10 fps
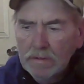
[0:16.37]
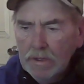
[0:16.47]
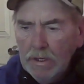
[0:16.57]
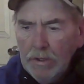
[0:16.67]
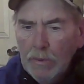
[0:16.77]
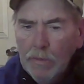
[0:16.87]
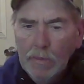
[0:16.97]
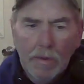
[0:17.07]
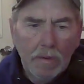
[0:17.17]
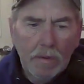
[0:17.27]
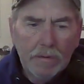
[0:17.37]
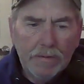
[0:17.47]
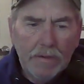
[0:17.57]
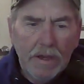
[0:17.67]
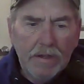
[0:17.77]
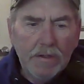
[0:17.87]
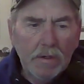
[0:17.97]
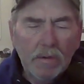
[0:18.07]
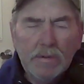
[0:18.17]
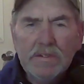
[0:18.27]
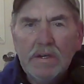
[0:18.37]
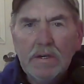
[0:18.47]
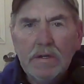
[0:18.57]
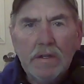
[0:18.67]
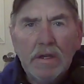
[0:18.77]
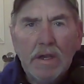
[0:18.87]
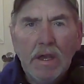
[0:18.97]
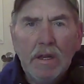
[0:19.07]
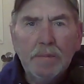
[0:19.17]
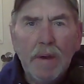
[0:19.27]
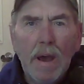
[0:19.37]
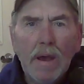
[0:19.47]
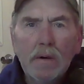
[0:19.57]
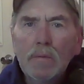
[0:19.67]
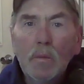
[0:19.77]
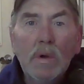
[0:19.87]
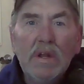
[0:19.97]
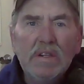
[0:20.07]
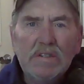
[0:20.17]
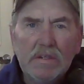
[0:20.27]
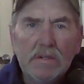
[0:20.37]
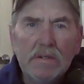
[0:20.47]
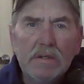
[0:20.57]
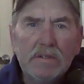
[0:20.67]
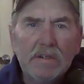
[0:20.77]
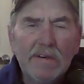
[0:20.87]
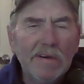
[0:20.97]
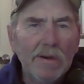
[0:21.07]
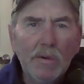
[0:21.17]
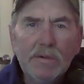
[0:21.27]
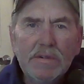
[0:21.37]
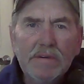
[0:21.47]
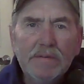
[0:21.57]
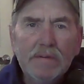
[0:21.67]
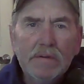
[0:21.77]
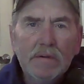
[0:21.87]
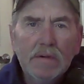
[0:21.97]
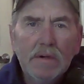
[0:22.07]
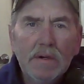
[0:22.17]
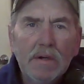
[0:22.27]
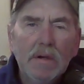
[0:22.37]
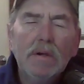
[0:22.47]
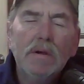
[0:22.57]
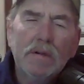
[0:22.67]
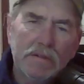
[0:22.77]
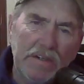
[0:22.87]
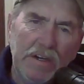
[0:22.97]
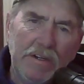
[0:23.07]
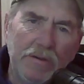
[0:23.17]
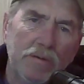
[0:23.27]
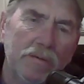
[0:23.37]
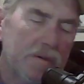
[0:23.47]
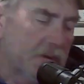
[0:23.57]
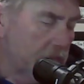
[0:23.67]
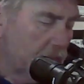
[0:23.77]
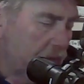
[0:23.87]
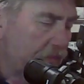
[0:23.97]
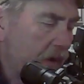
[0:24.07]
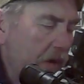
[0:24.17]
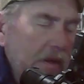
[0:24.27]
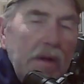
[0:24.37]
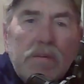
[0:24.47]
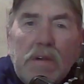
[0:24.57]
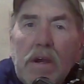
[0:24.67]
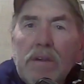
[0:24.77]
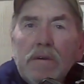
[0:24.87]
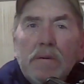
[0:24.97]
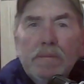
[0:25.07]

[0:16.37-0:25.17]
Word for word: You know, can you lose it and then gain it back? What is it? Is it elusive? Stay tuned. We'll find out together.